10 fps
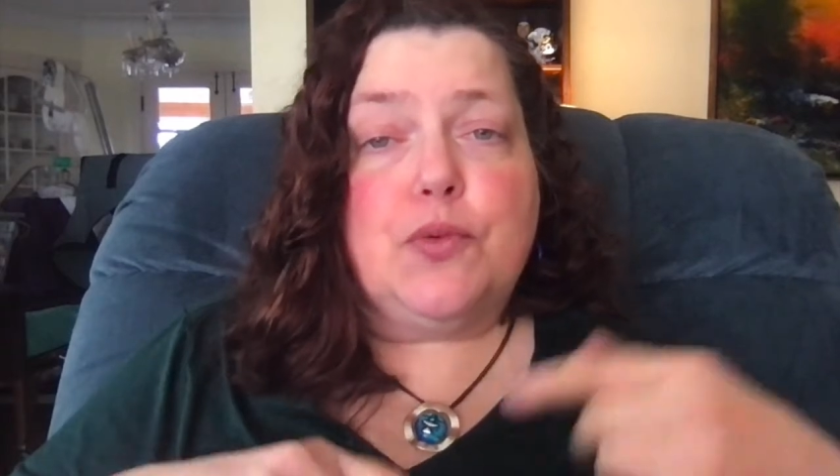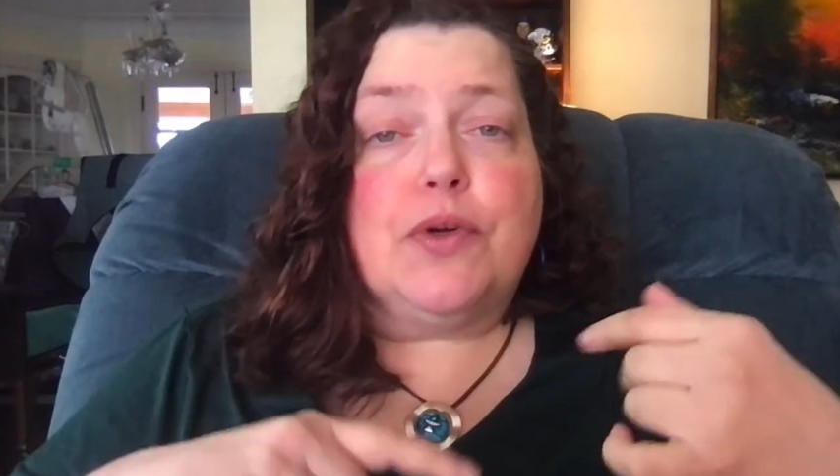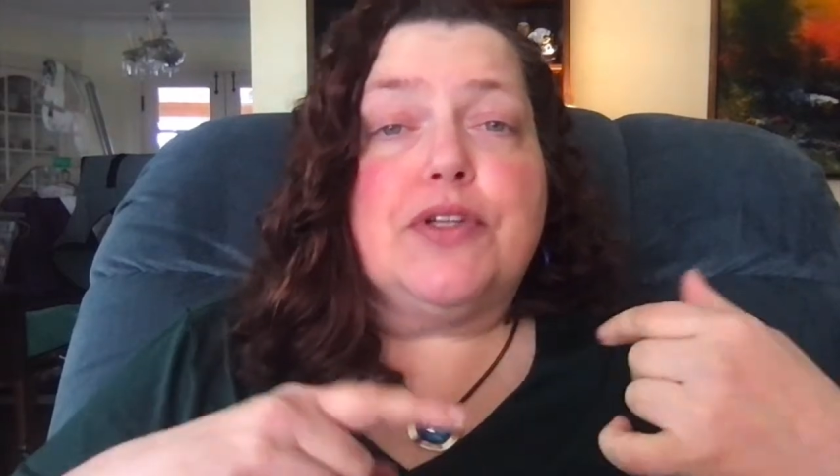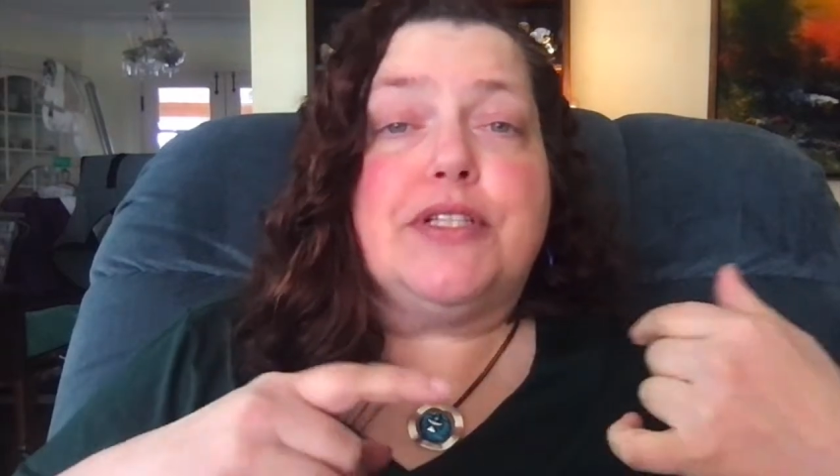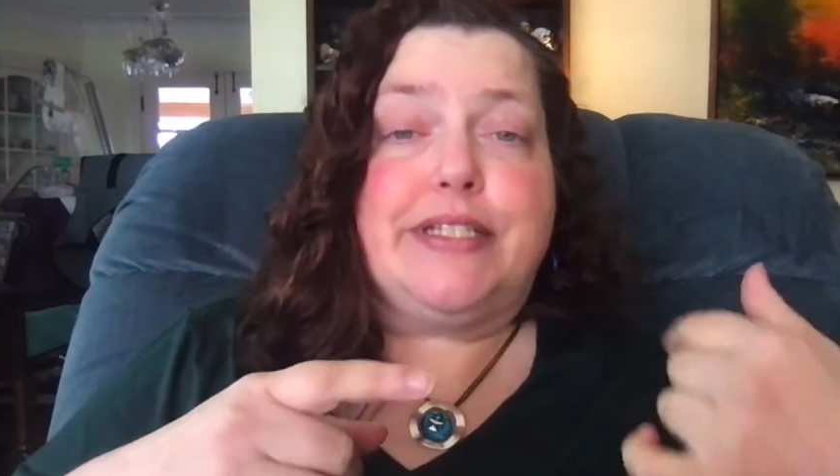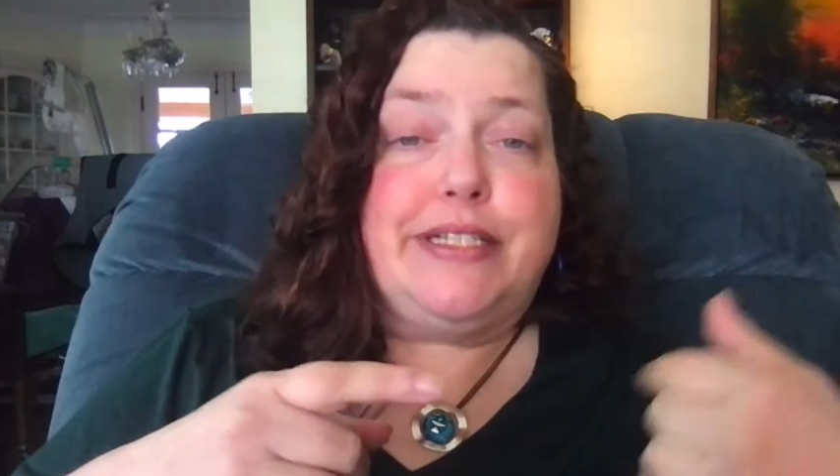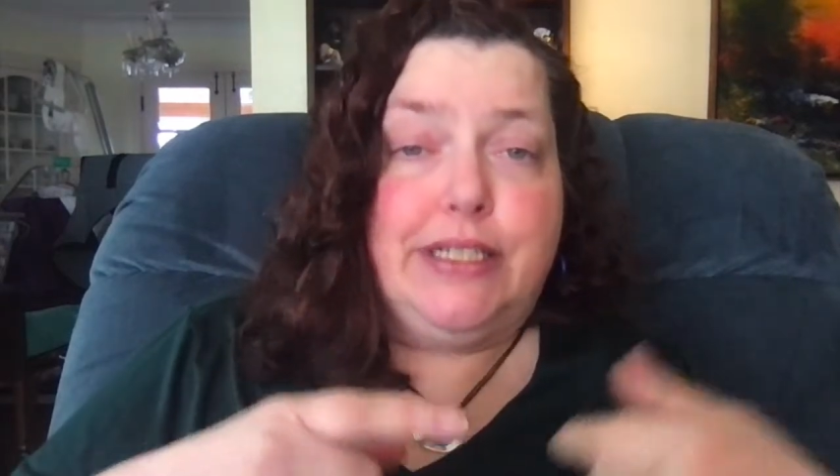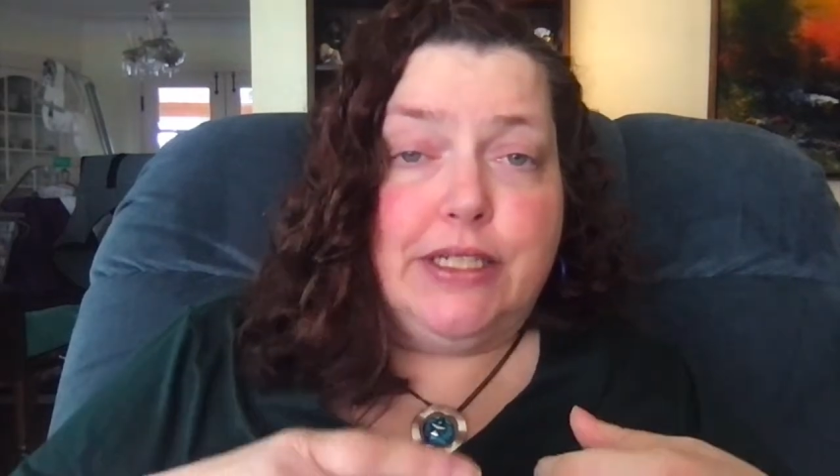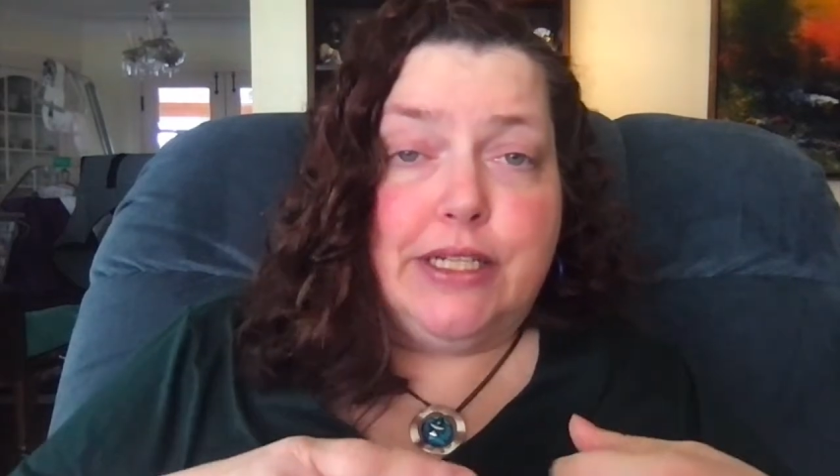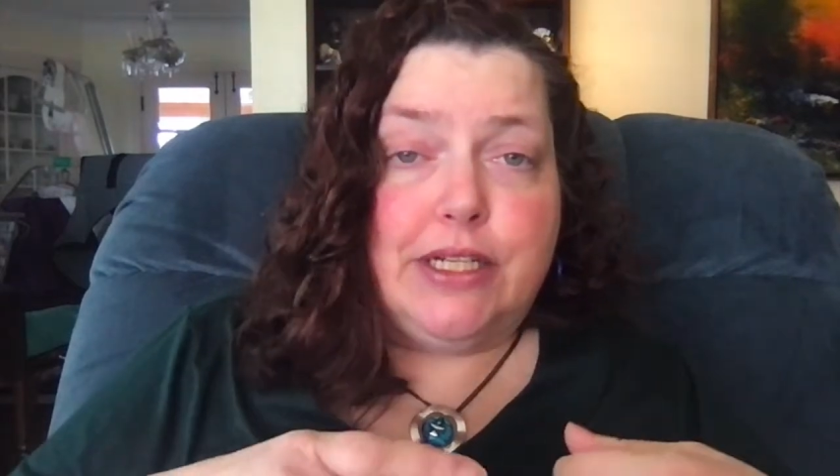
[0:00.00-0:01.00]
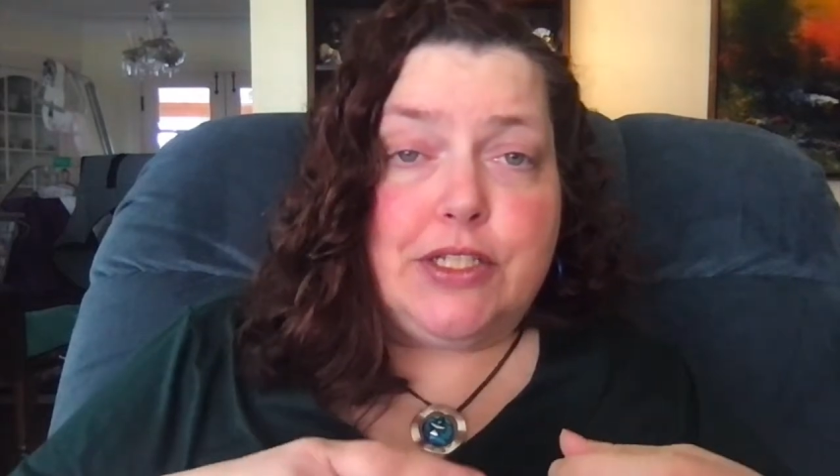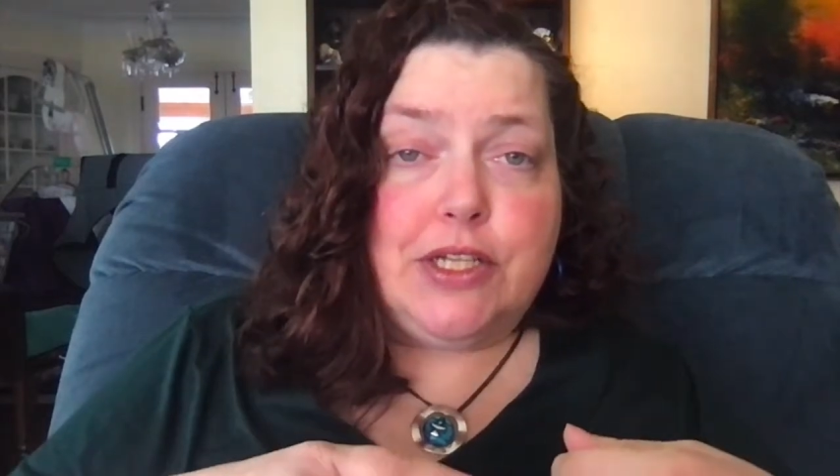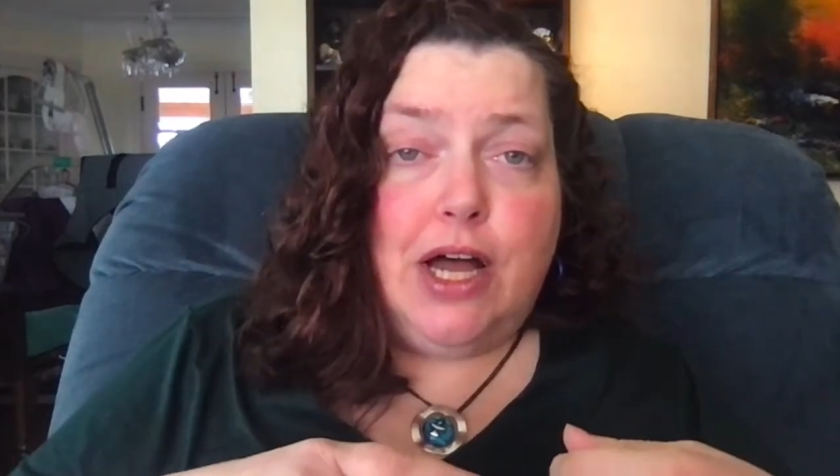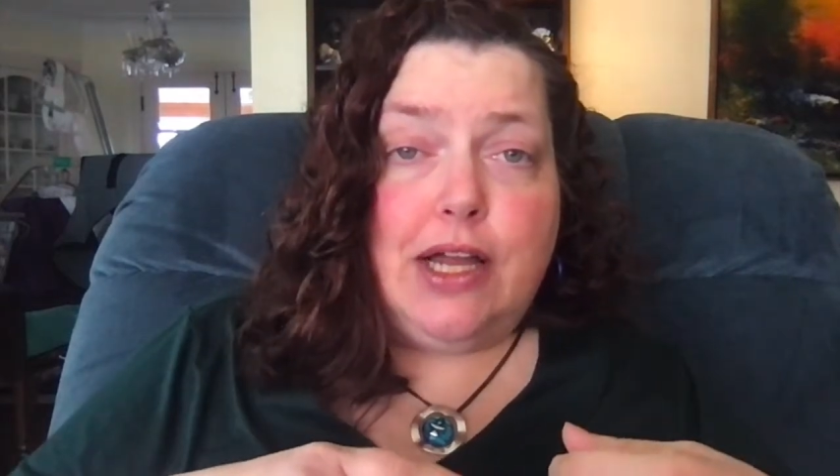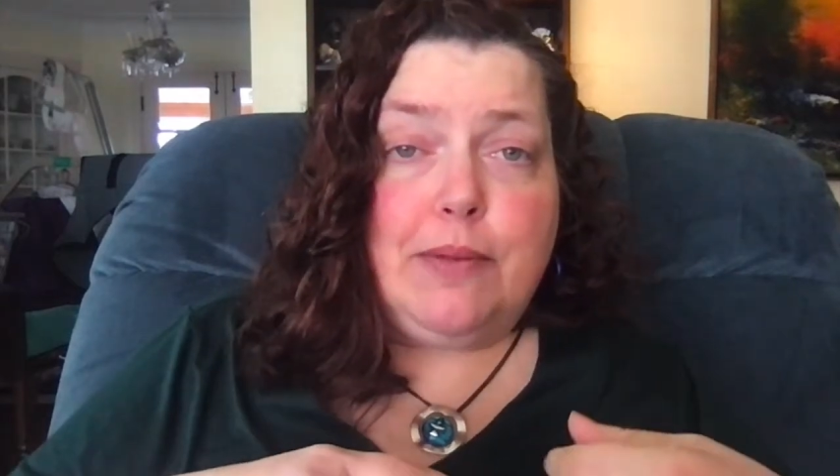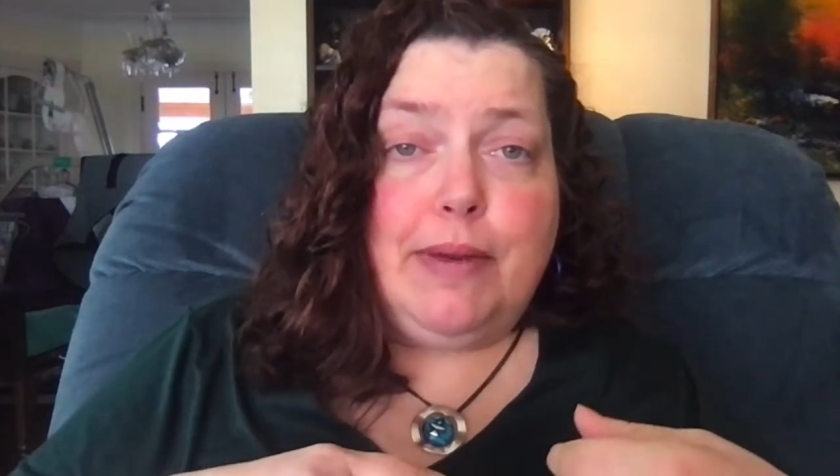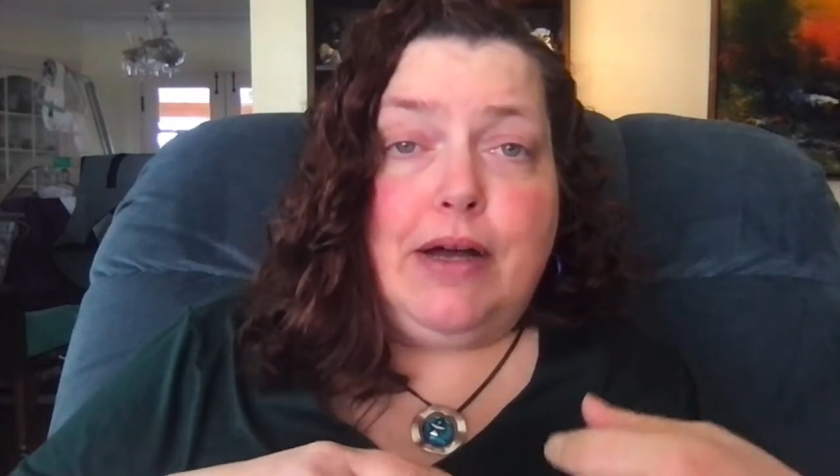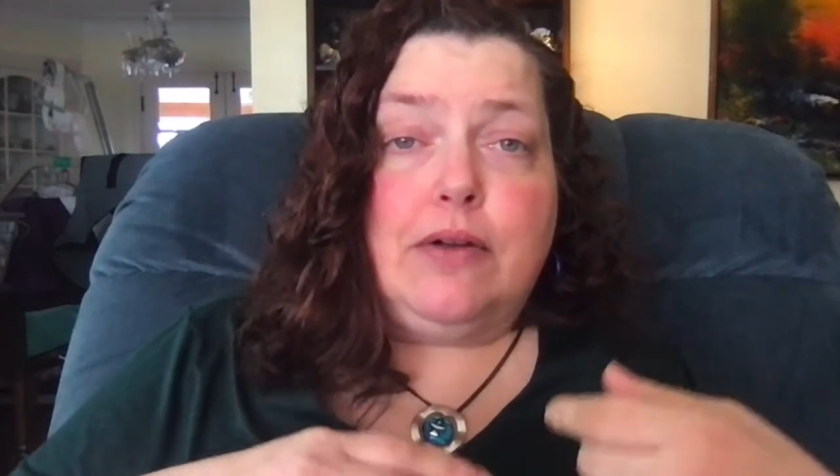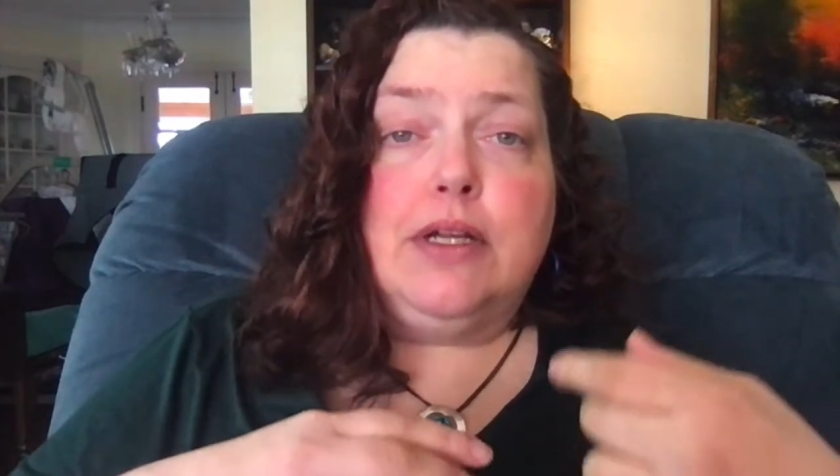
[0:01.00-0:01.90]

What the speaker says: we're still going to talk about